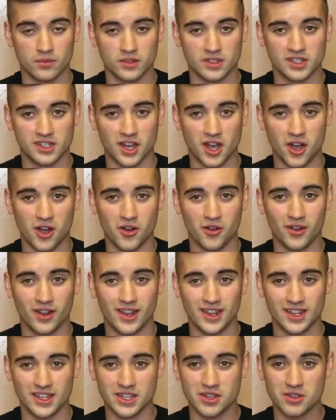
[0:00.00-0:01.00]

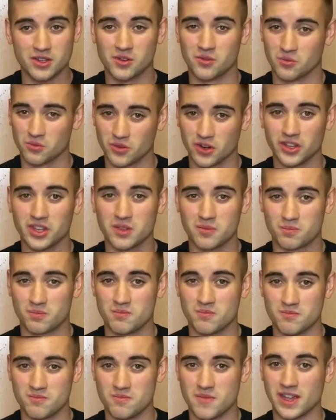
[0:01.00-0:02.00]
So you can really
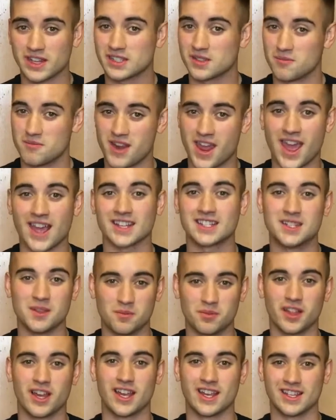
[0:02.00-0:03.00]
make some
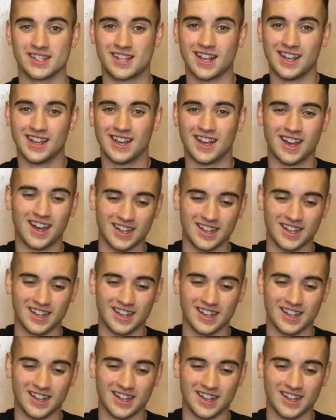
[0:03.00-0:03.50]
nasty plays